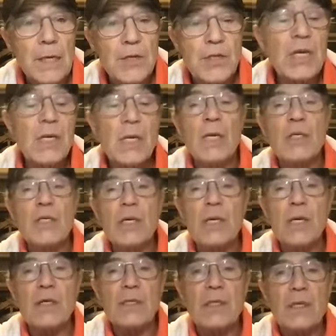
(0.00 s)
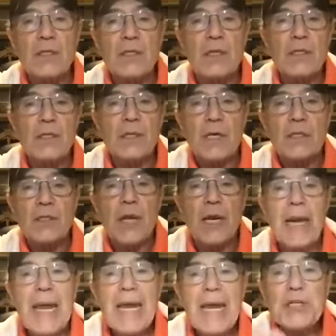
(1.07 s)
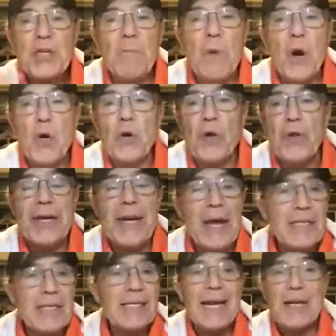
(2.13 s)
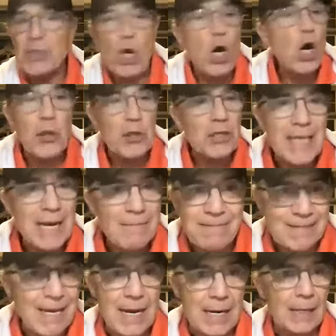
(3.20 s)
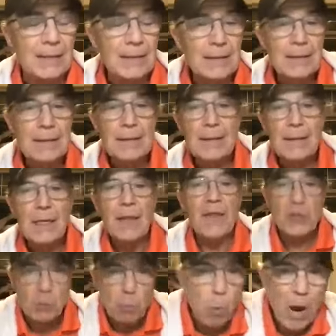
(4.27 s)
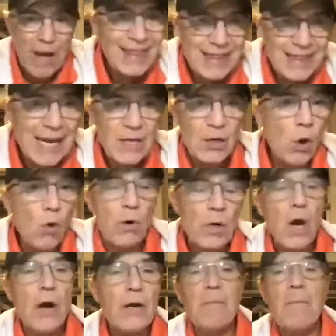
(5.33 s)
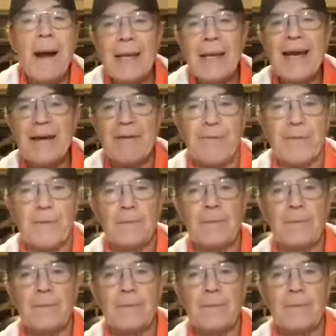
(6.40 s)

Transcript: See, see, there's, there's this today, tomorrow, the next day, it's all the same thing. There's one thing going on in my life.